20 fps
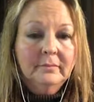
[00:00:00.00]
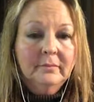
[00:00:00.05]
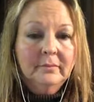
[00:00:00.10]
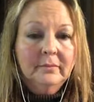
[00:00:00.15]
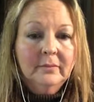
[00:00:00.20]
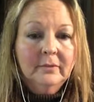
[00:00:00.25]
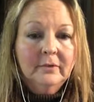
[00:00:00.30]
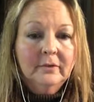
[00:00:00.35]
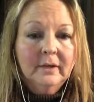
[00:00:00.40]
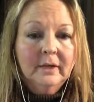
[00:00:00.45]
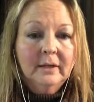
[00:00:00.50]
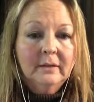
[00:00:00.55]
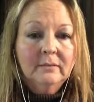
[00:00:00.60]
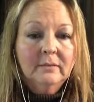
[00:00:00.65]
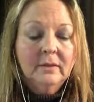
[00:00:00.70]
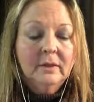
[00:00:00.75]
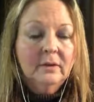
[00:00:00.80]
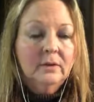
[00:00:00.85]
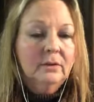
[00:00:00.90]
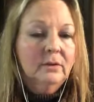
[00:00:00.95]
Right? What a
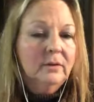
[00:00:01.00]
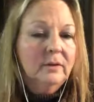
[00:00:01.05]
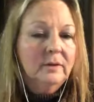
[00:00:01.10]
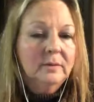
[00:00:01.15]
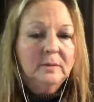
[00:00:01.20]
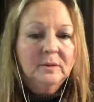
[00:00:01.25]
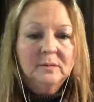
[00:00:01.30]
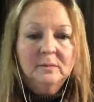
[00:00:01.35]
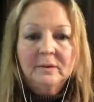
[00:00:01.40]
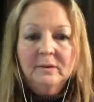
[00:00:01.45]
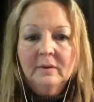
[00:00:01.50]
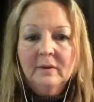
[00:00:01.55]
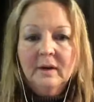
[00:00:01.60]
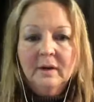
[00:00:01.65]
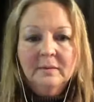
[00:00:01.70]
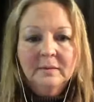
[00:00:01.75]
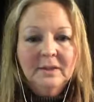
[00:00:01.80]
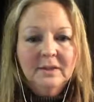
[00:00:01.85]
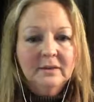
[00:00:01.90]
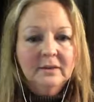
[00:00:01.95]
horrible
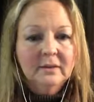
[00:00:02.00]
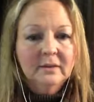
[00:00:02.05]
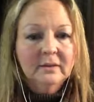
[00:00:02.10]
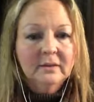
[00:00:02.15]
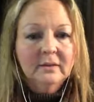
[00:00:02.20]
barometer.